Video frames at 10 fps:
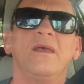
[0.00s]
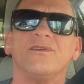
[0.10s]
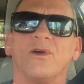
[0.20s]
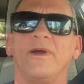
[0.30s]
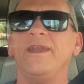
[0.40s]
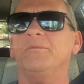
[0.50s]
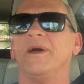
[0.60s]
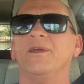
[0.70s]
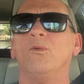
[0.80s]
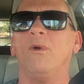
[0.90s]
So
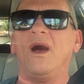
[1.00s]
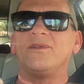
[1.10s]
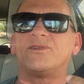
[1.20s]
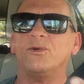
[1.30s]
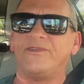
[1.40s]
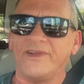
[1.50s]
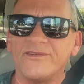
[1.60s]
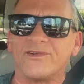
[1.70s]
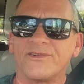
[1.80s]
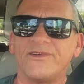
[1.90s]
anybody who wants, who is
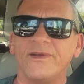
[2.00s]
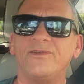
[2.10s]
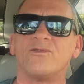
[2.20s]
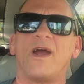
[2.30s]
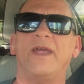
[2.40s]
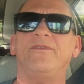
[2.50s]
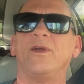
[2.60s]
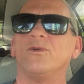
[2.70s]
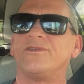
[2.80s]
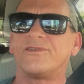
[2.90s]
interested in driving
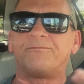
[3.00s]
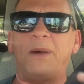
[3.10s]
or just